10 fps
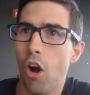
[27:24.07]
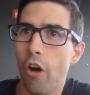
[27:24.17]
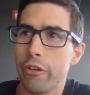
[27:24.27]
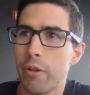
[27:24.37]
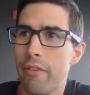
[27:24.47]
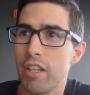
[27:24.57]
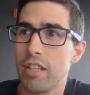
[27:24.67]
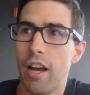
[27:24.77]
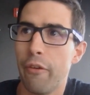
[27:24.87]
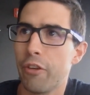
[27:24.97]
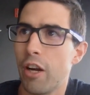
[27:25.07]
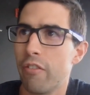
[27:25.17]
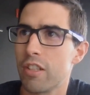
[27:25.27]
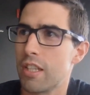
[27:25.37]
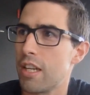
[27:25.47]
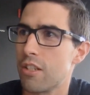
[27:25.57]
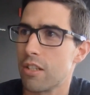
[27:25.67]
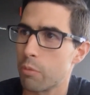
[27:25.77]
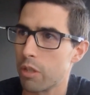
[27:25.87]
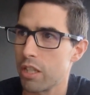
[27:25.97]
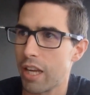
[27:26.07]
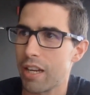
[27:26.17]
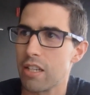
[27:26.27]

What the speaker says: also having tough conversations where you get